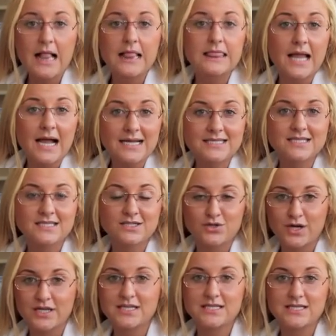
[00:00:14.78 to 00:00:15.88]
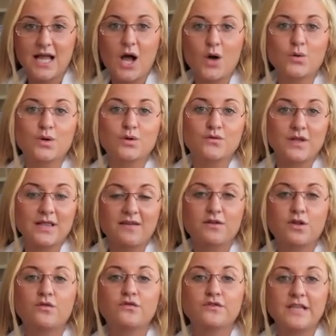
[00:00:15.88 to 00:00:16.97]
Light is traded now on the
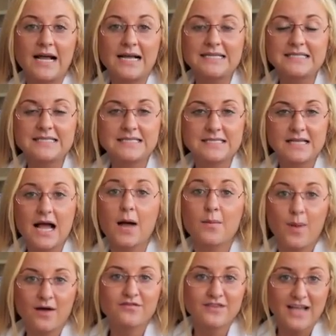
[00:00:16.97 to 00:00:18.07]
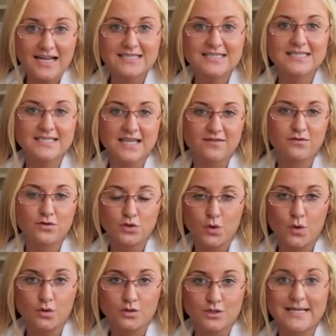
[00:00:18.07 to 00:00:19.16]
level of above
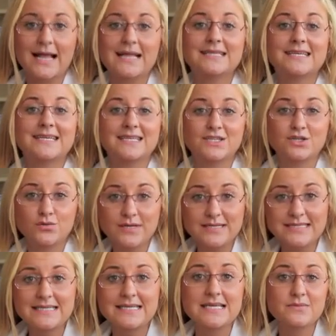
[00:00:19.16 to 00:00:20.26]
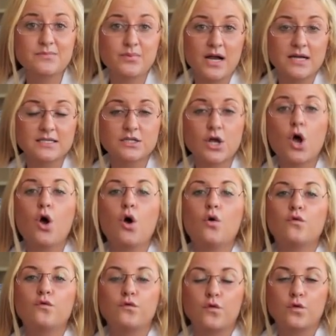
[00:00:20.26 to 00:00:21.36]
$97 and increasing in price
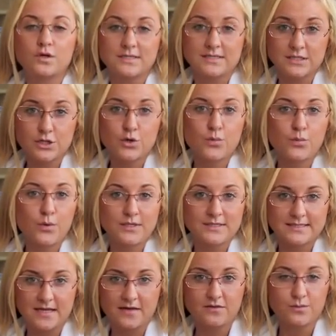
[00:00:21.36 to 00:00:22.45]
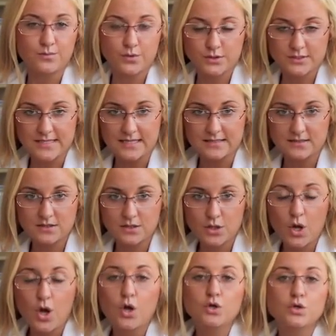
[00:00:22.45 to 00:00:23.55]
for 0.7%.
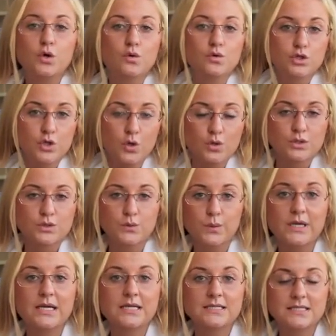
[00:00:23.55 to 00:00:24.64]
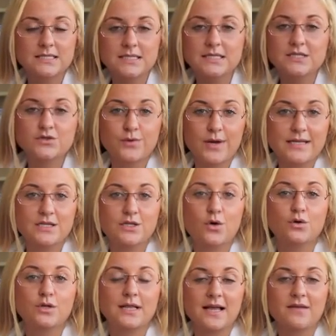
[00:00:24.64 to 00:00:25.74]
Dow Jones, we can see, traded
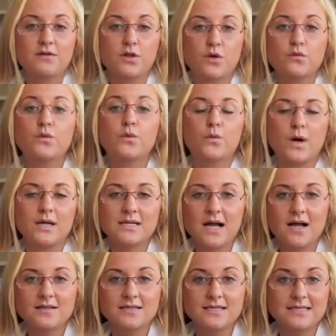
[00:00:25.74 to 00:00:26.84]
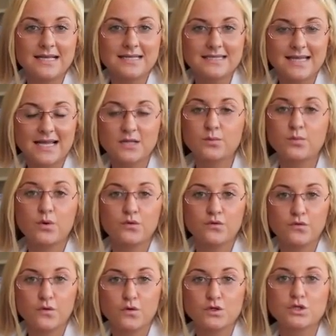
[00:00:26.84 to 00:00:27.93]
on a level of
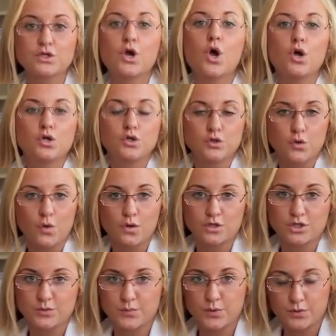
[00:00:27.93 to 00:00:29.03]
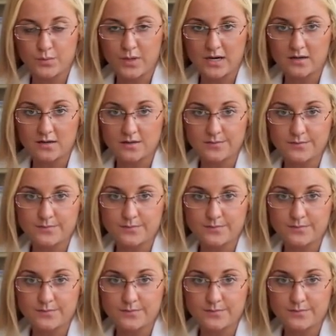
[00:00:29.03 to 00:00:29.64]
$110.30 per barrel.